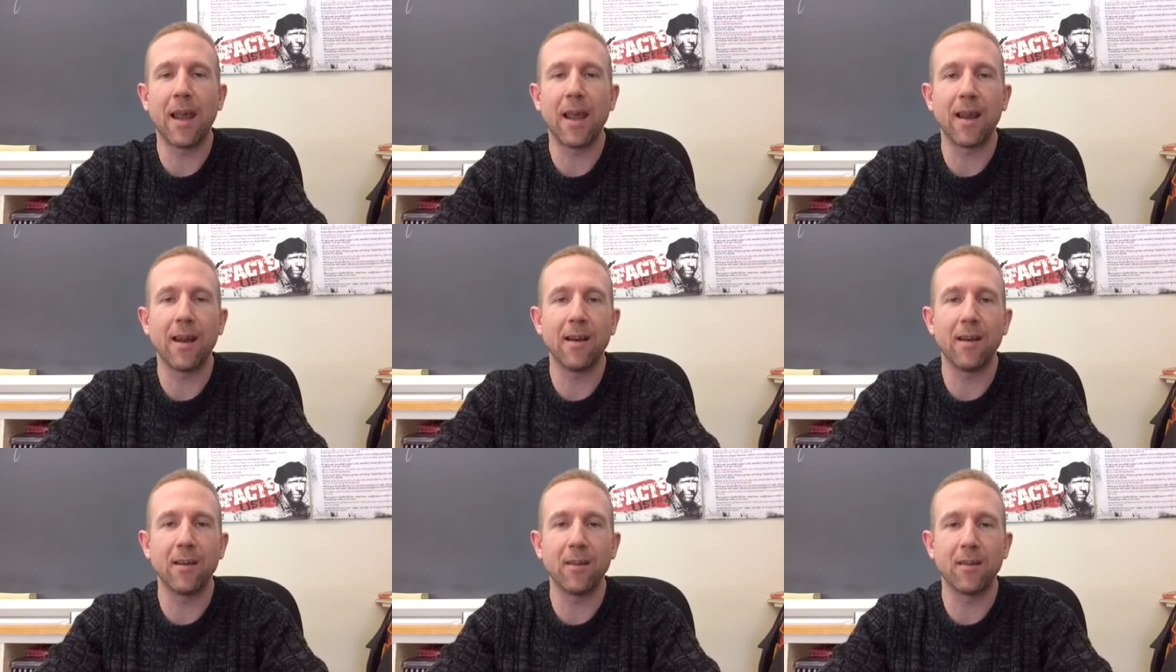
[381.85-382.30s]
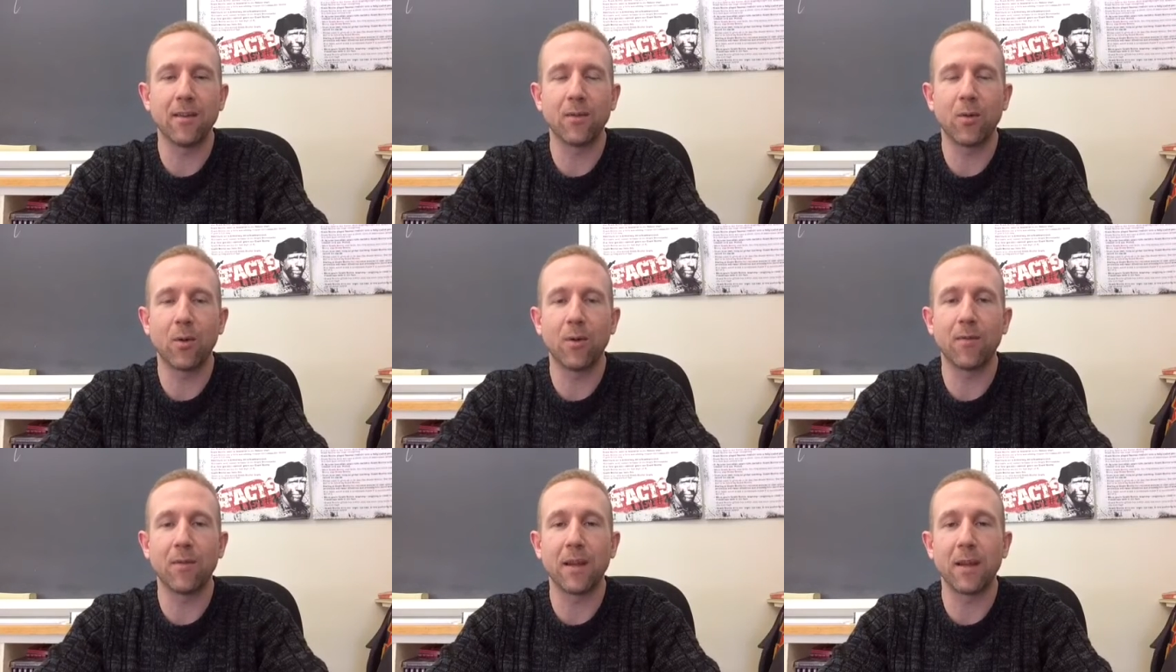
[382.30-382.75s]
and
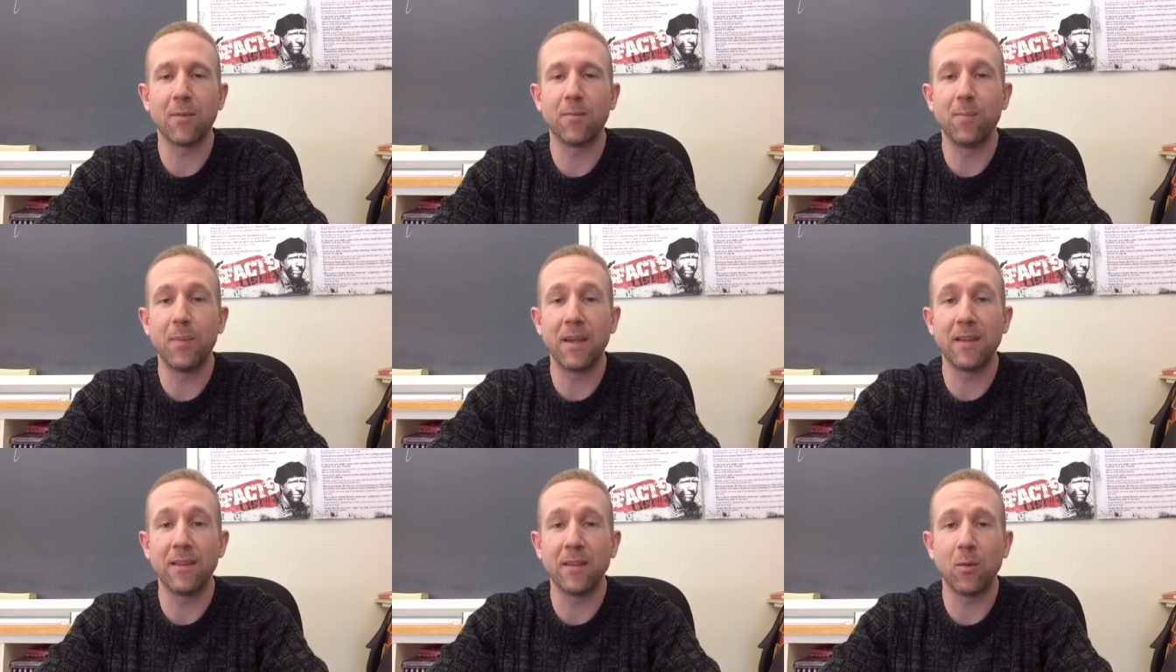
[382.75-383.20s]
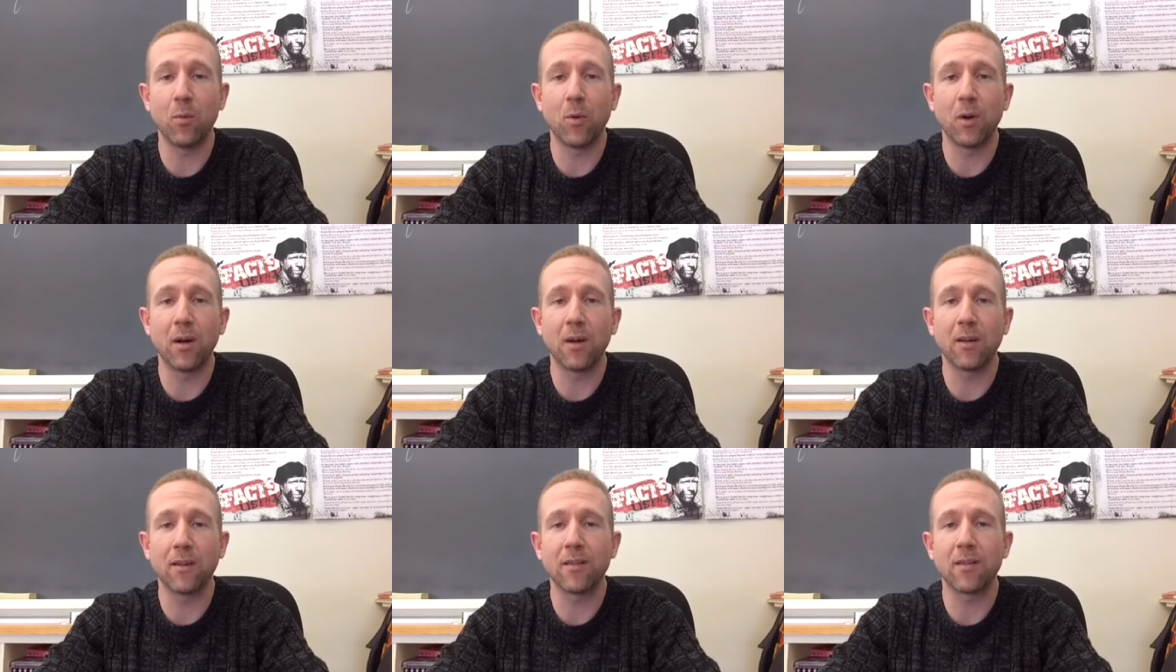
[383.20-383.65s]
sort of like busy
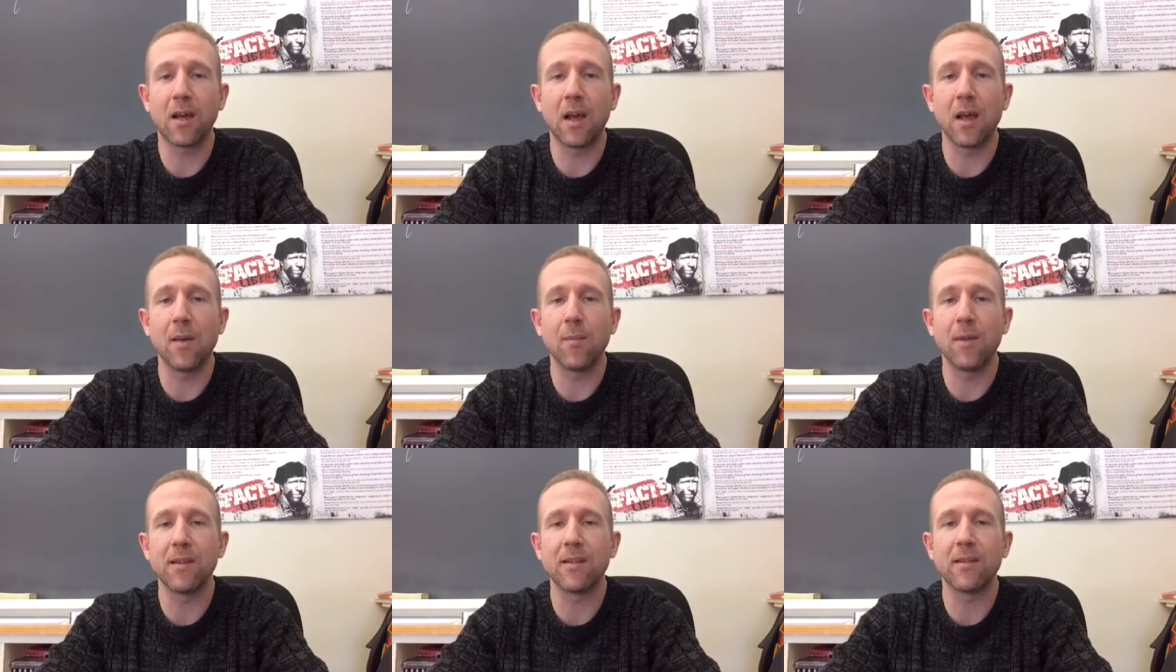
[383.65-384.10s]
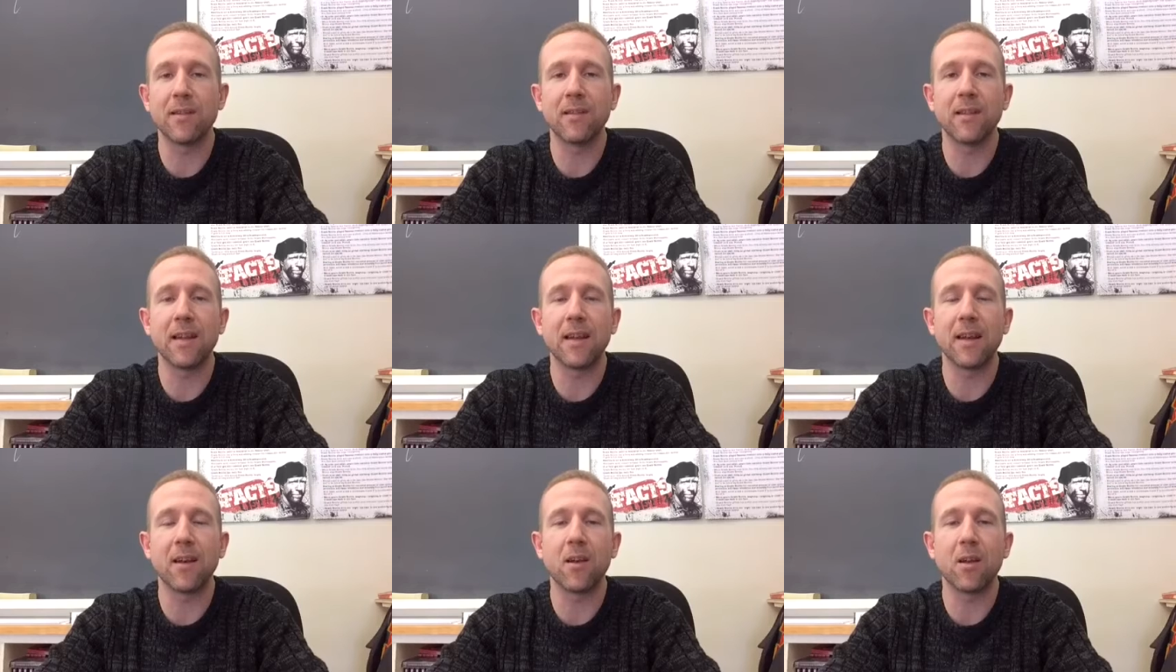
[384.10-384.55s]
work assignments
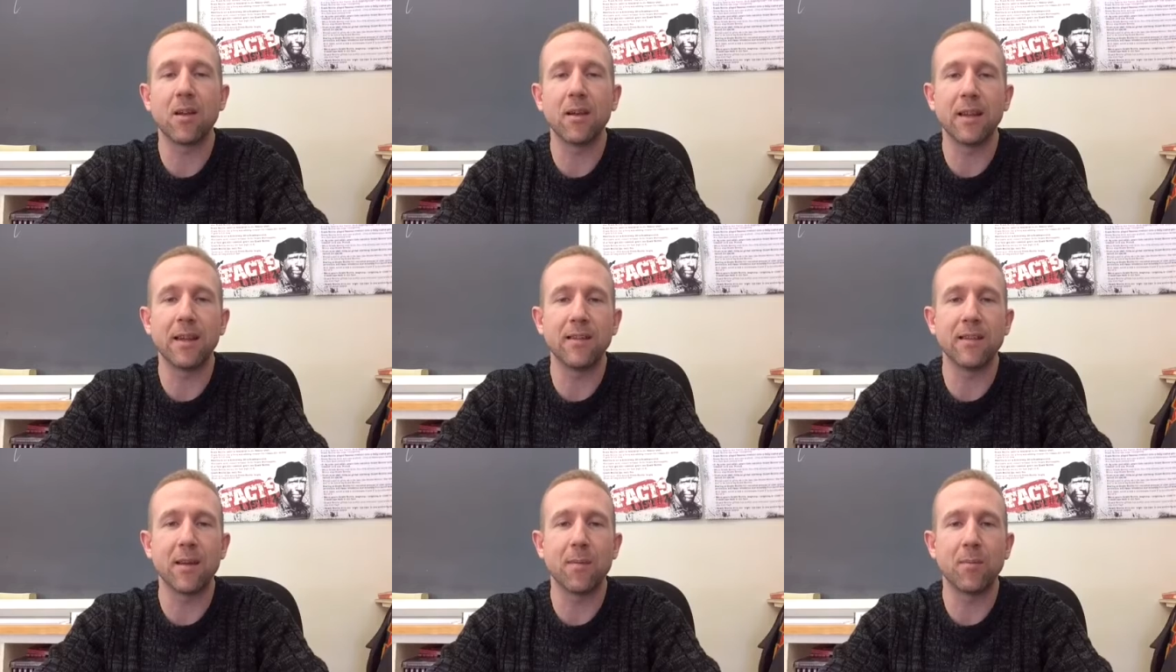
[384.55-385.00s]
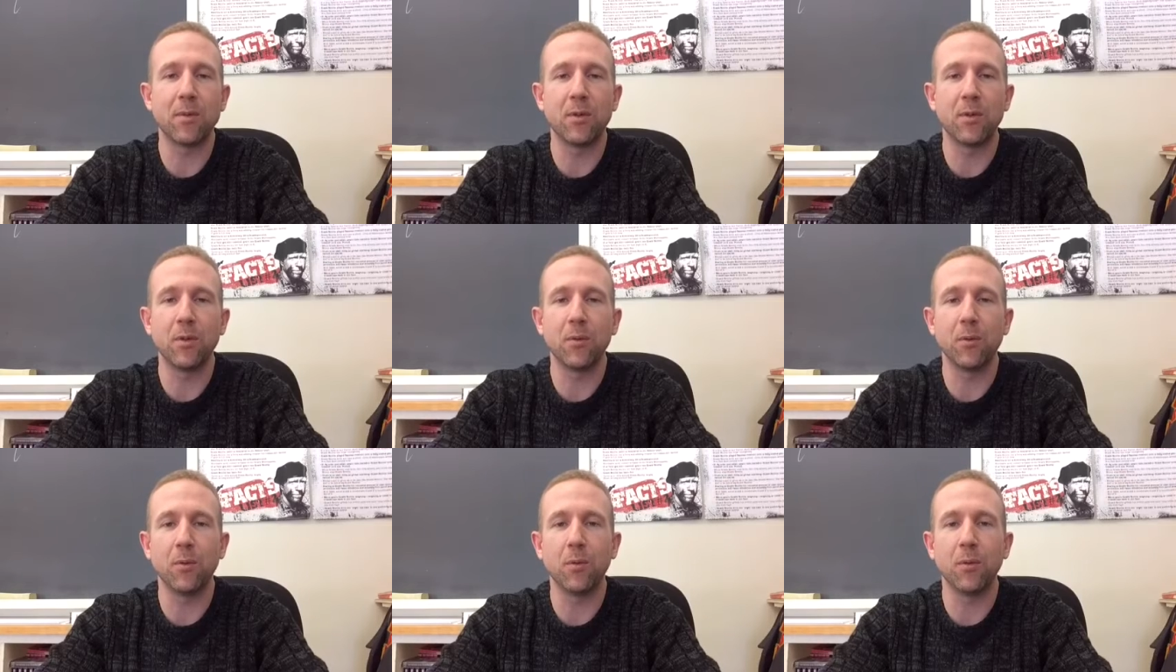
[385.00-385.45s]
and then it all leads up
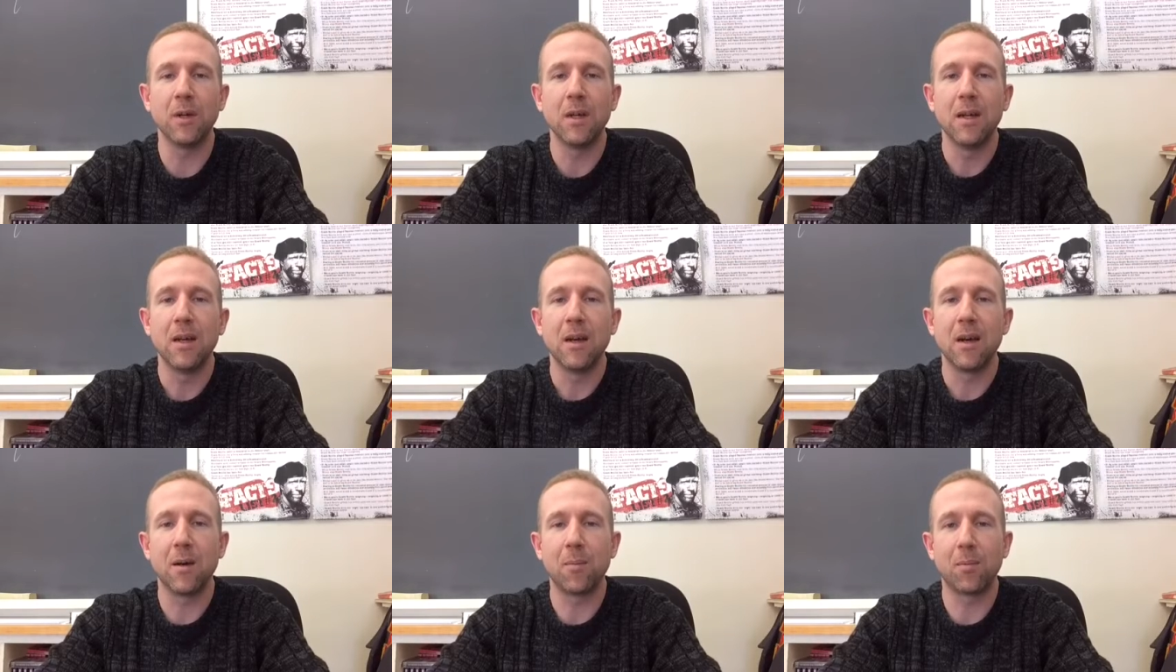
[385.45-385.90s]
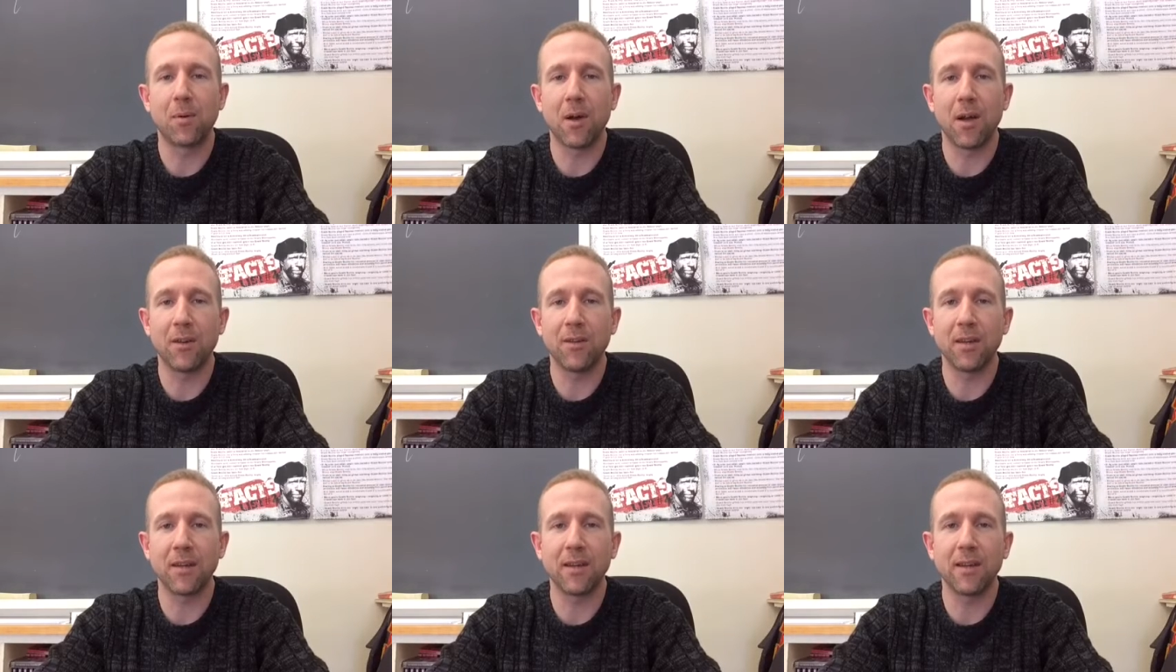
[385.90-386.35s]
to a
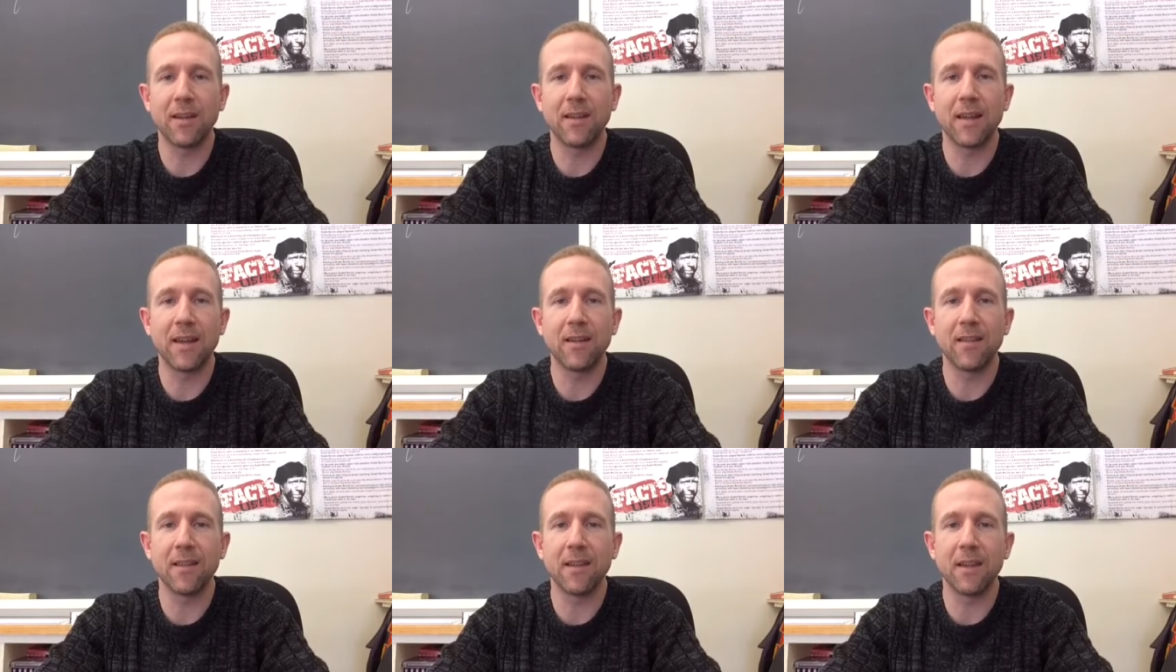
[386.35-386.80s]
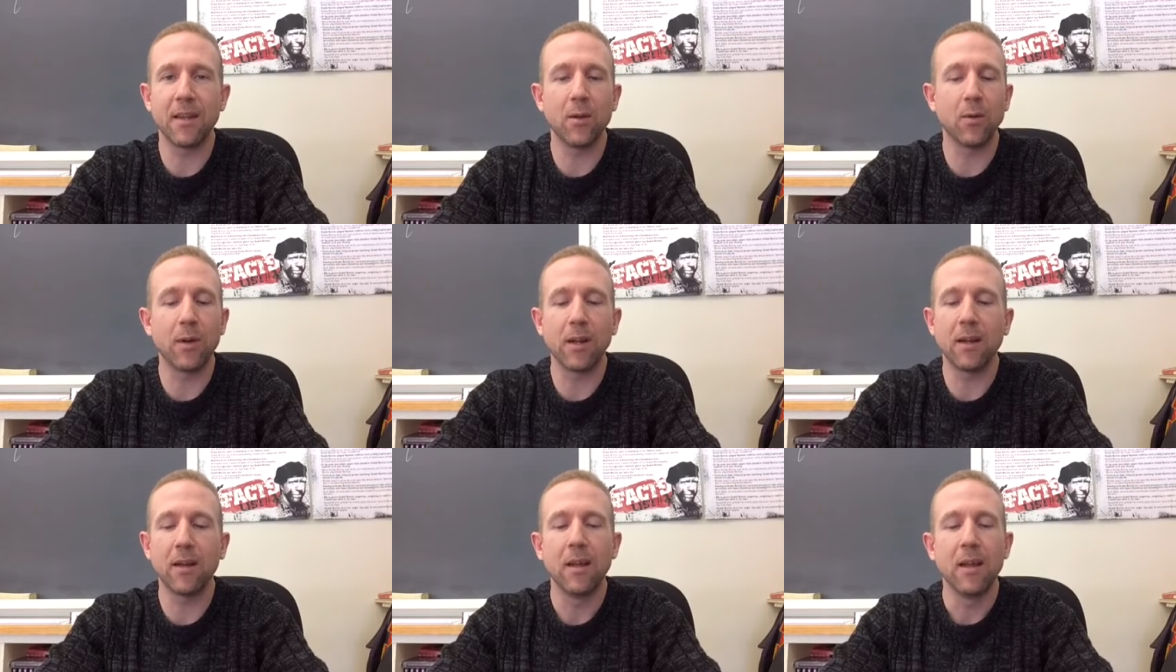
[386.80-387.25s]
project at the end of the
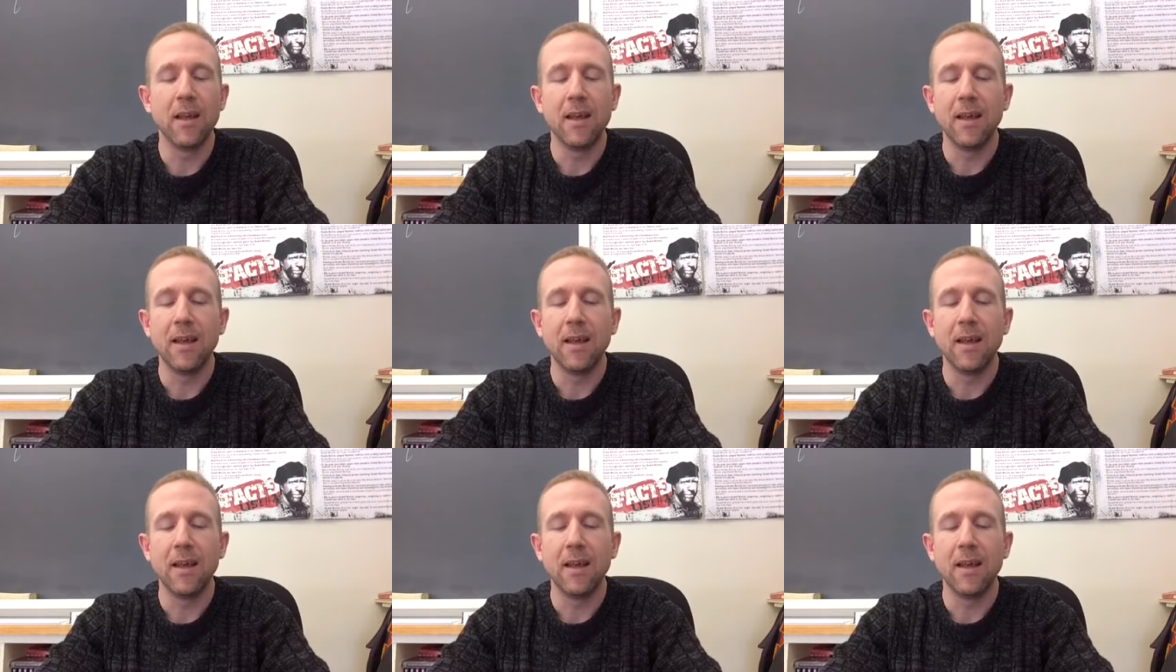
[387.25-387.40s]
unit.